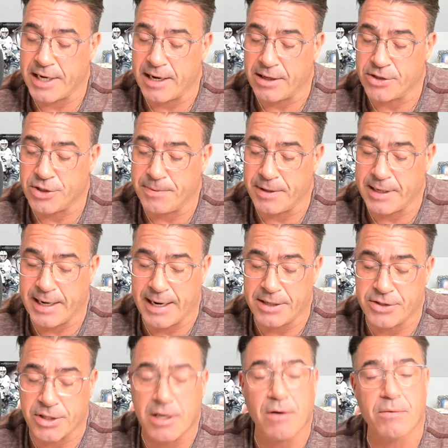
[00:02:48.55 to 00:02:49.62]
eligibility
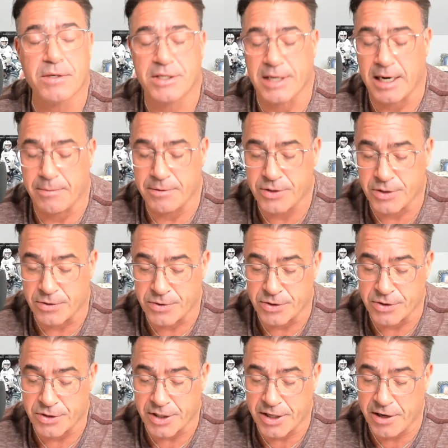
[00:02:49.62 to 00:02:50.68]
age to coincide with Social
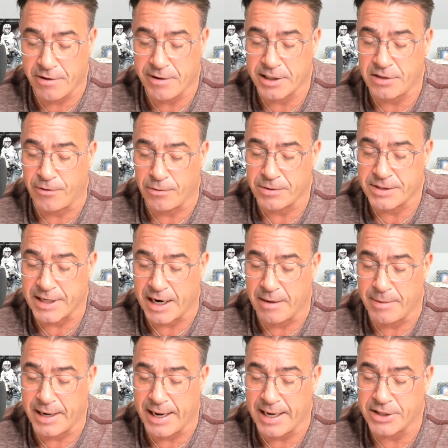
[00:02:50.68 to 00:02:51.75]
Security's full
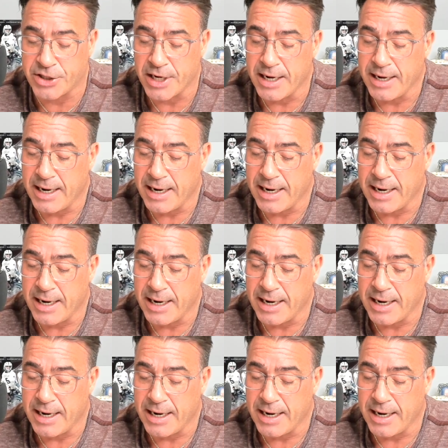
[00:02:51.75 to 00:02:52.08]
retirement age